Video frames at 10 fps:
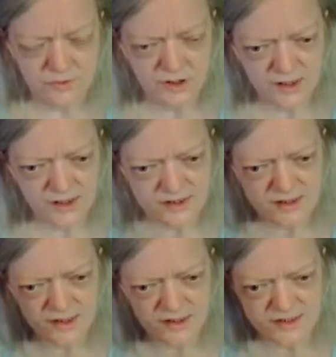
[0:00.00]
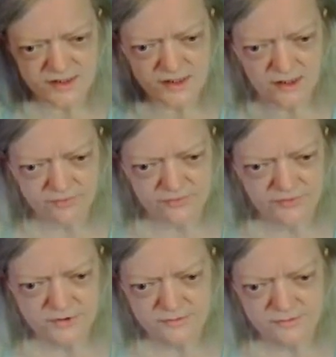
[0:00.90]
And that's kid stuff.
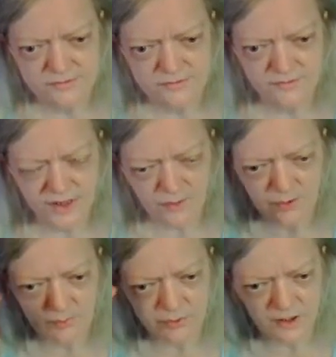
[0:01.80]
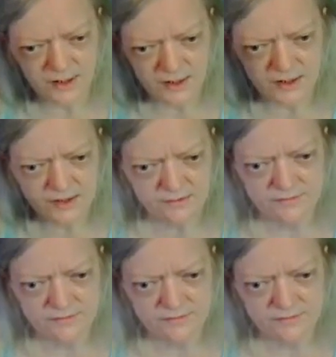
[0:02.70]
They were playing.